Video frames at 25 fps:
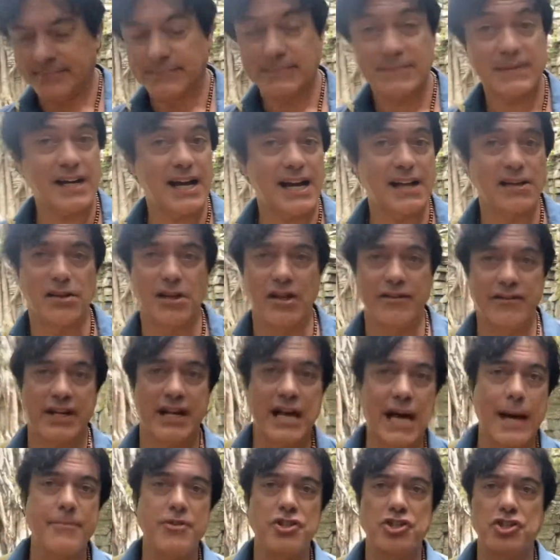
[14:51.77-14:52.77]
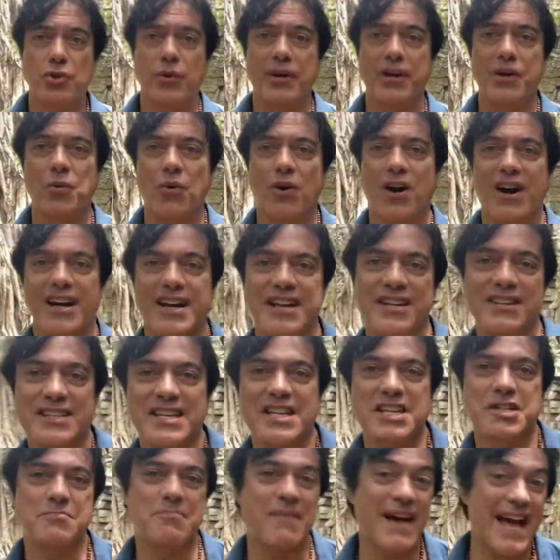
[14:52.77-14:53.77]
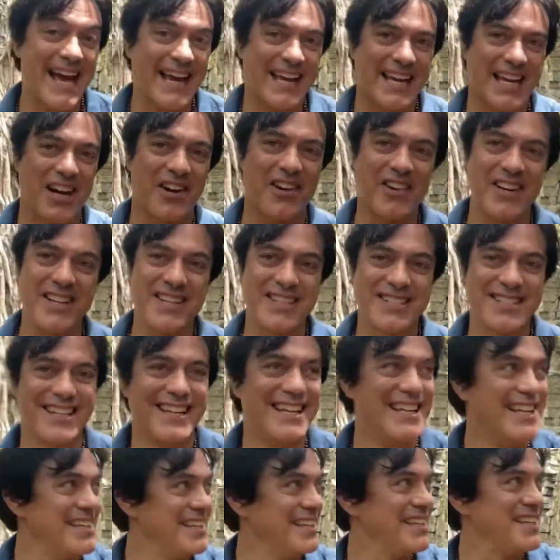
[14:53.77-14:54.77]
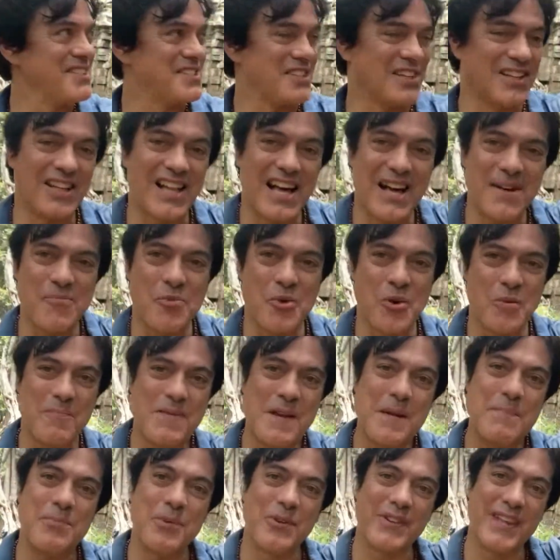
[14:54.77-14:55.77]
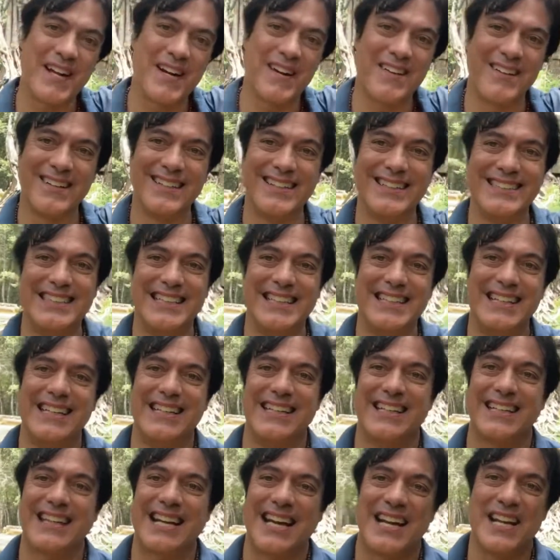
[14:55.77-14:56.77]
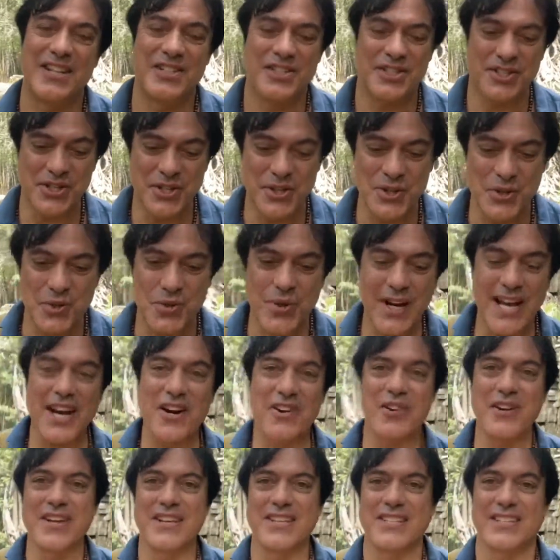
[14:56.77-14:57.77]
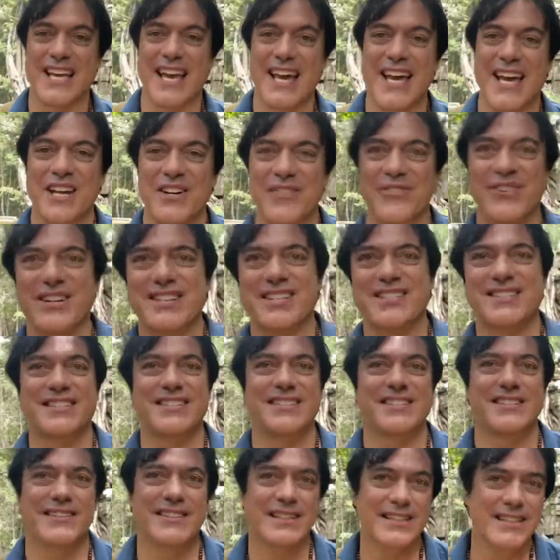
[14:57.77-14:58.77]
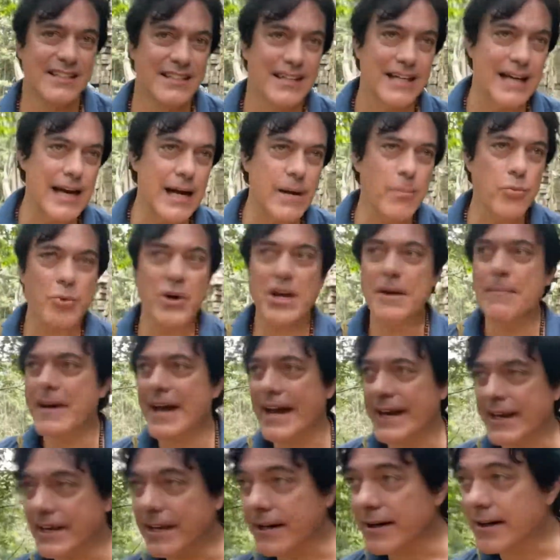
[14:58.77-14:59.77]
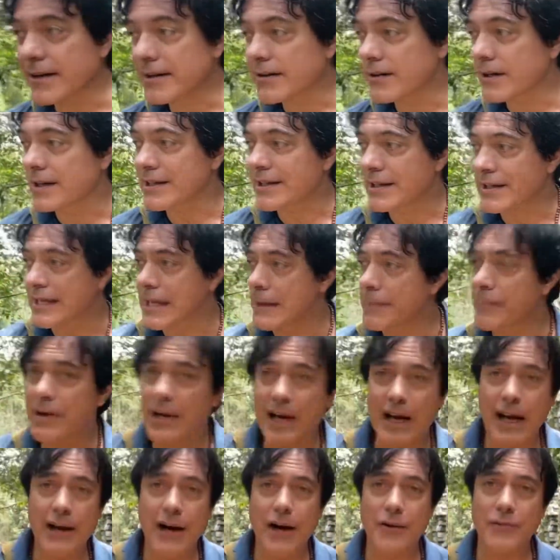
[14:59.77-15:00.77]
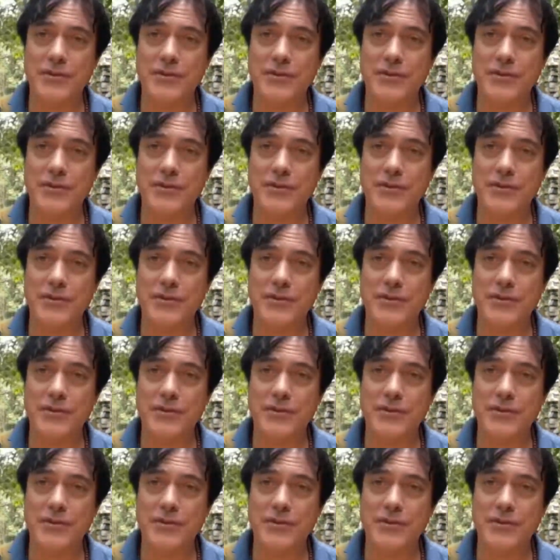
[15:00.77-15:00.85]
I love it. I'm enjoying walking these back areas. There's a lot more people that are kind of 2 areas ahead of us. I'm way back here. I don't know, I need to keep an eye out for